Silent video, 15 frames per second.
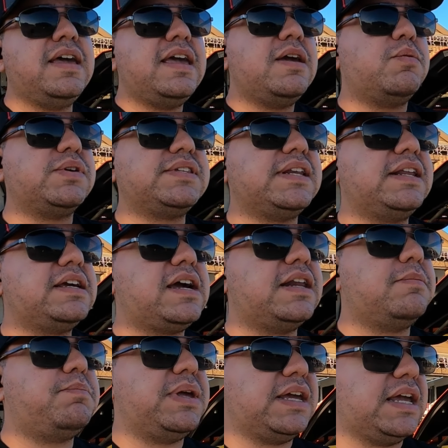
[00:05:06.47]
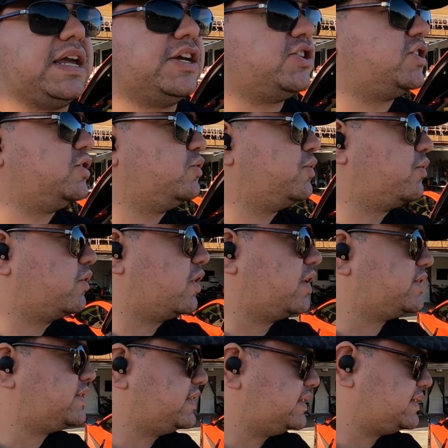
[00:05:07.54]
It wasn't any kind of big issue in
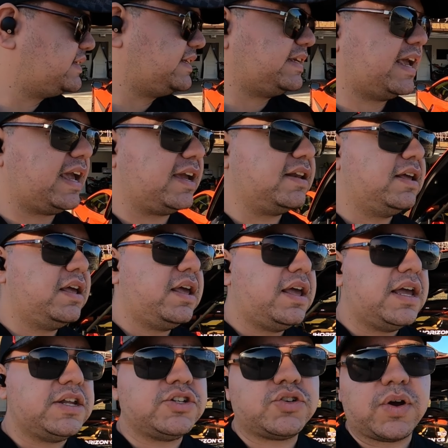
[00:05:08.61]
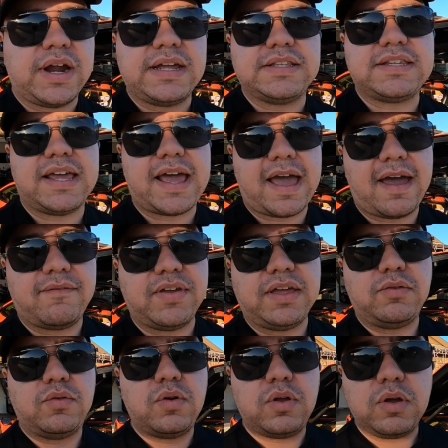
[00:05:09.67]
regards to the C8 and trying to have
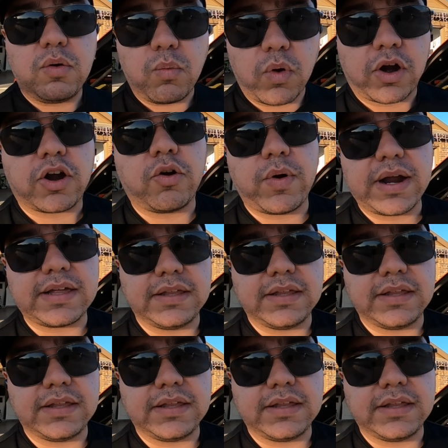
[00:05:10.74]
it work correctly.